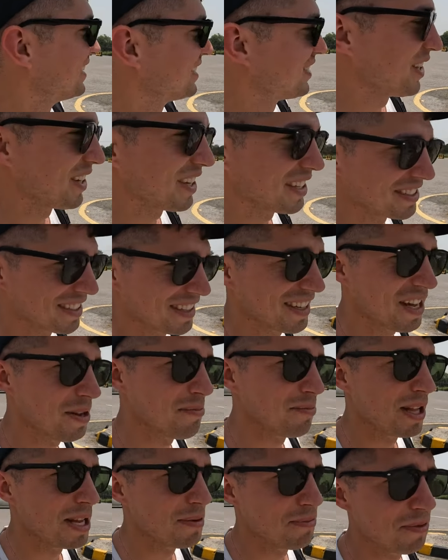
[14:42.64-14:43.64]
so I guess I
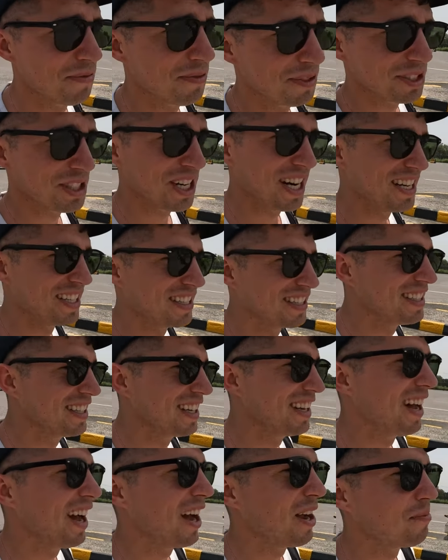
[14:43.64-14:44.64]
can't blame him for trying
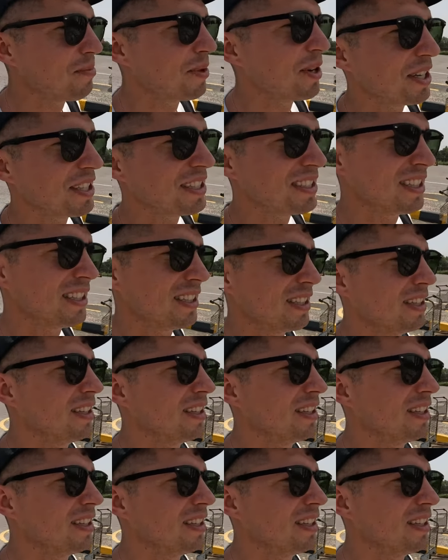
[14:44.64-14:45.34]
the uh, high price.